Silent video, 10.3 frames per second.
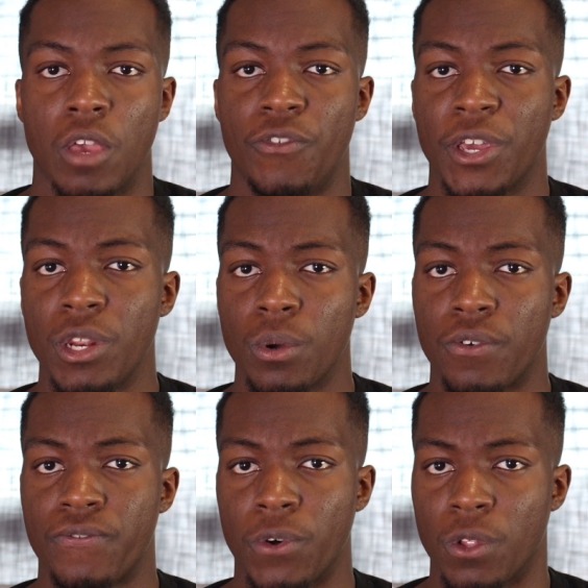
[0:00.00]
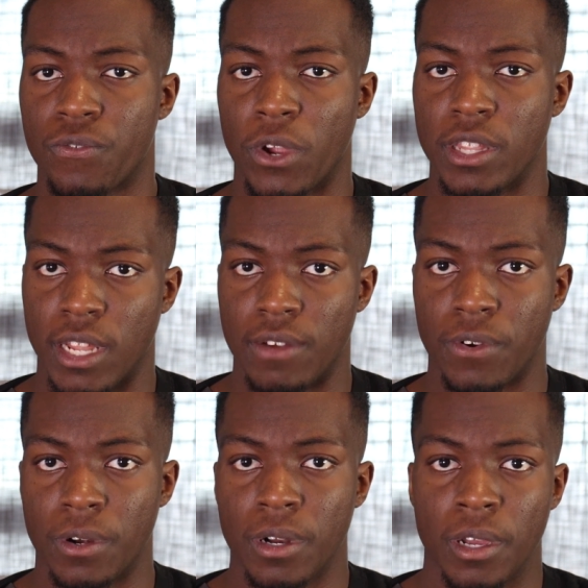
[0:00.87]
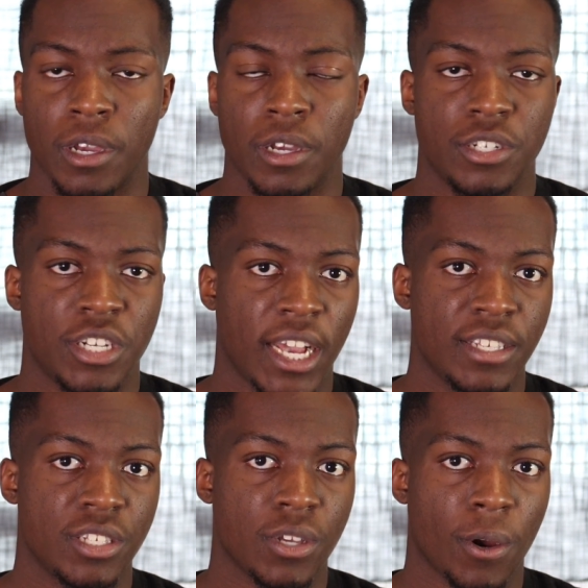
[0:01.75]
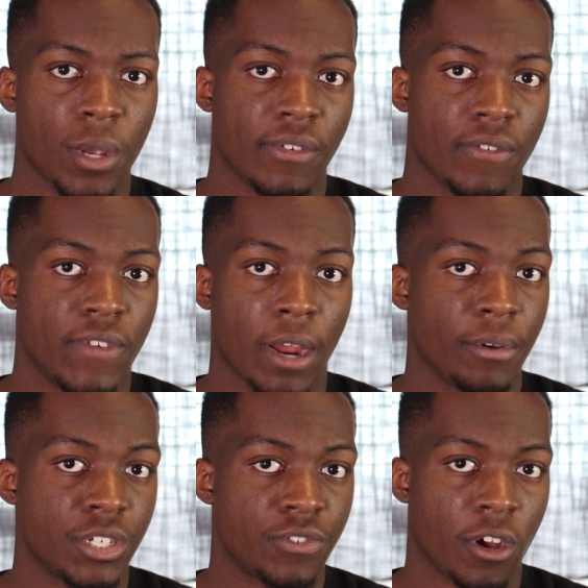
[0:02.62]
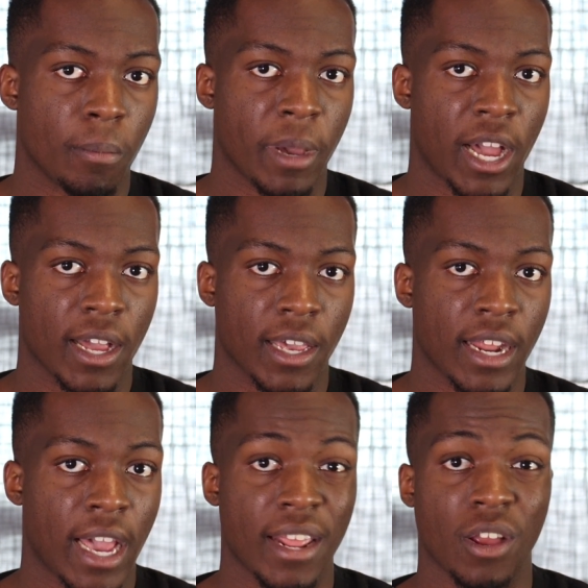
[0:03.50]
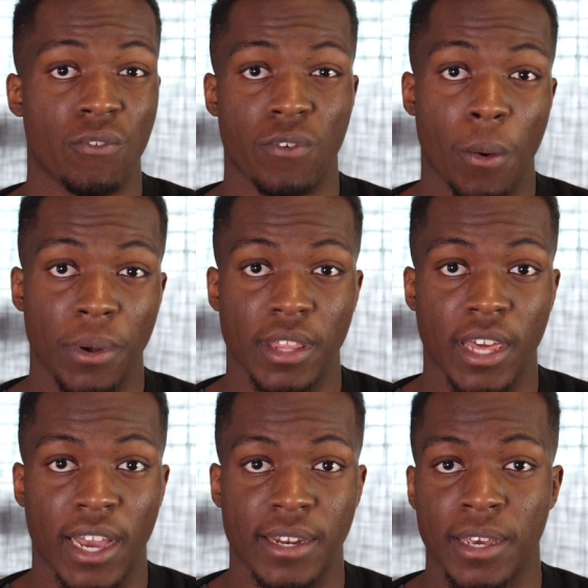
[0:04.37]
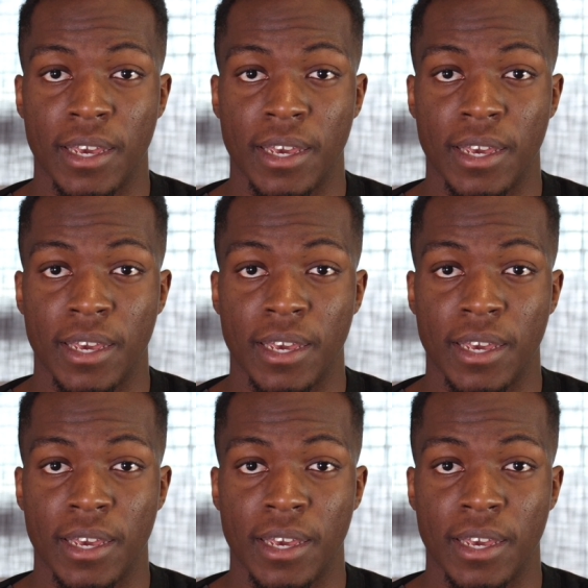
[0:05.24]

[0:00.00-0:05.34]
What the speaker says: If you can do a full front lever, chances are you have a very strong back, and adding a row to that